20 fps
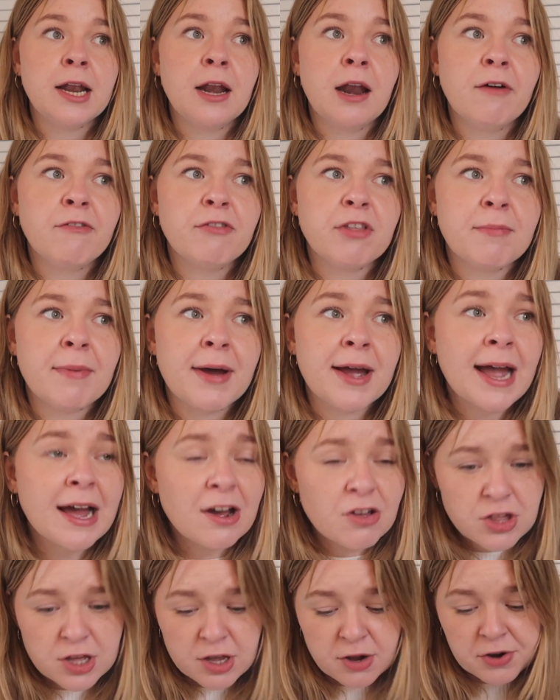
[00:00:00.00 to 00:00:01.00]
love them. I
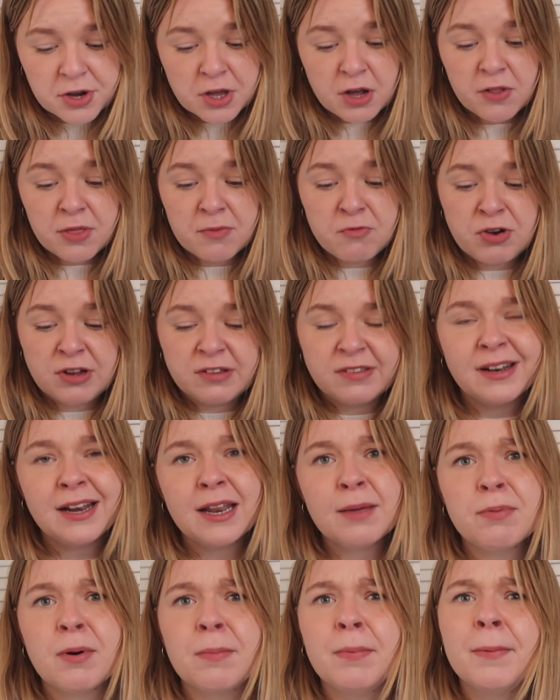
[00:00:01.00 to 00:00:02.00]
actually only got them
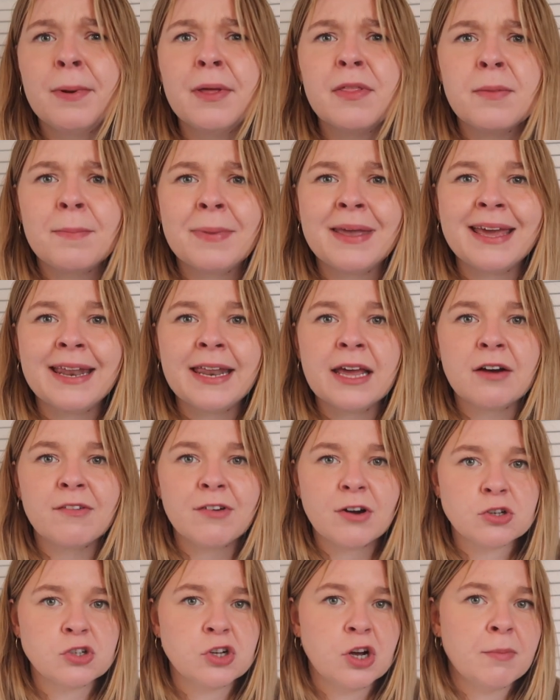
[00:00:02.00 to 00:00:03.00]
recently, probably at the beginning of
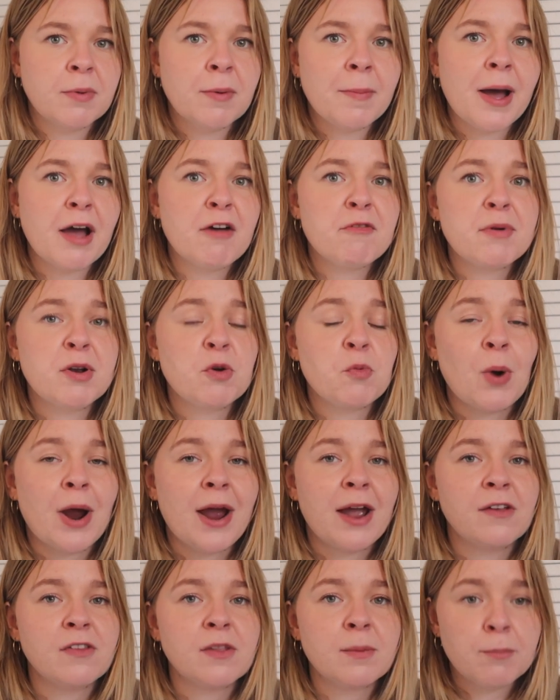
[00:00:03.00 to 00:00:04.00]
October, but I've been
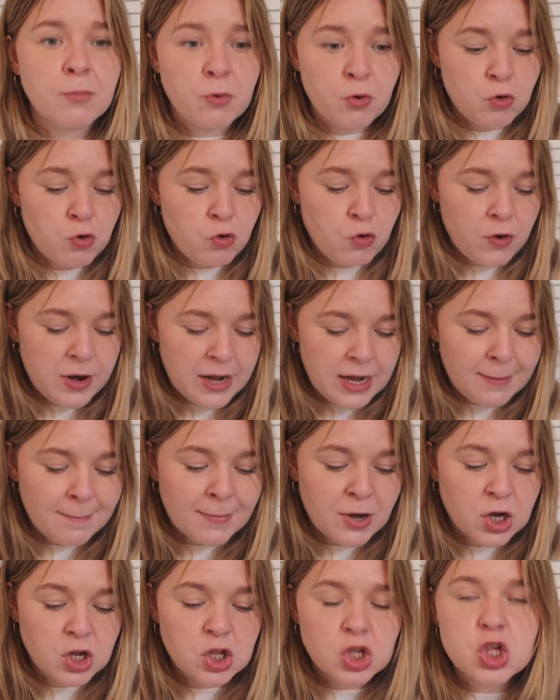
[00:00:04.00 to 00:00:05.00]
wearing them pretty
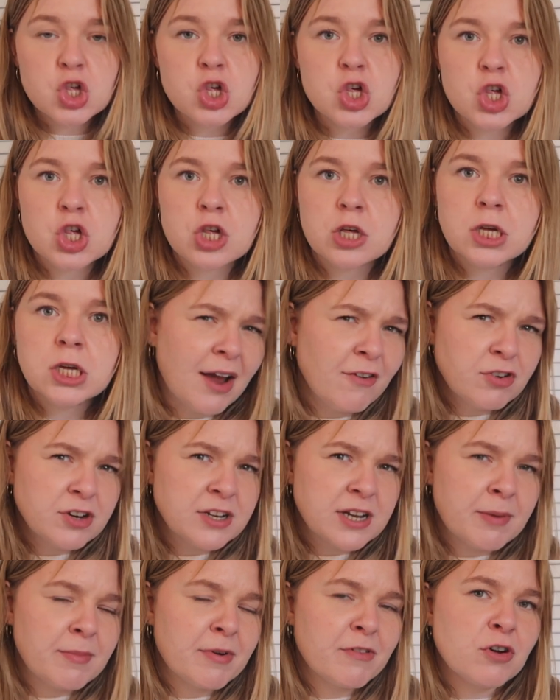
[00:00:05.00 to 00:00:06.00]
much every
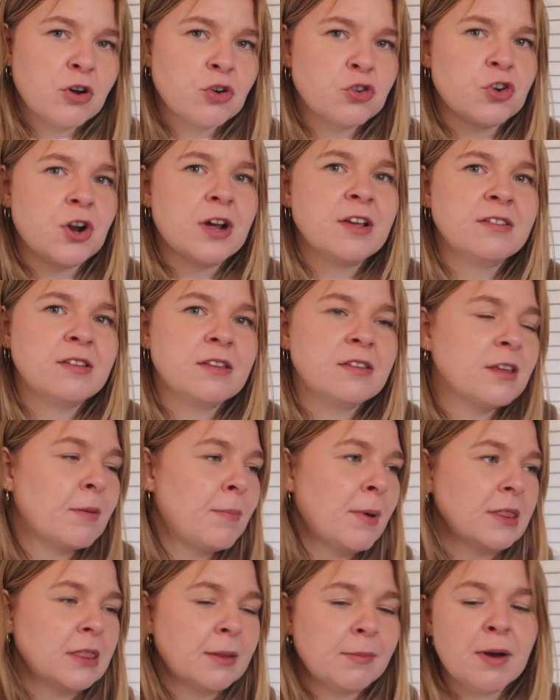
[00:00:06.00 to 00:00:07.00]
time I've got dressed since I
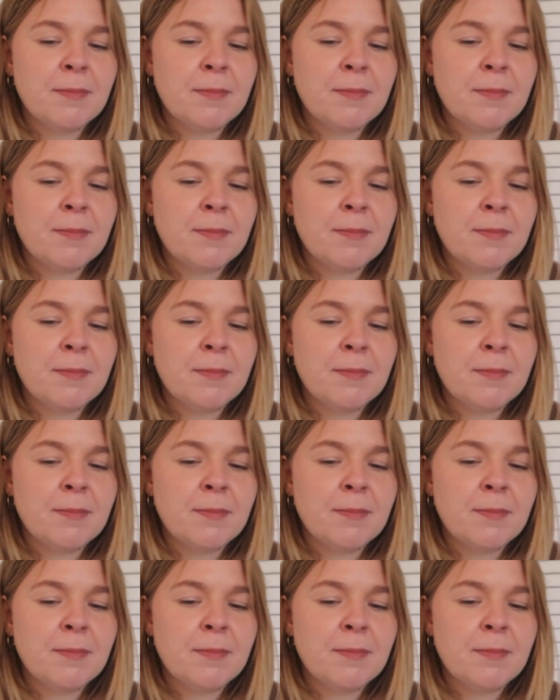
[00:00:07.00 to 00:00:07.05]
picked them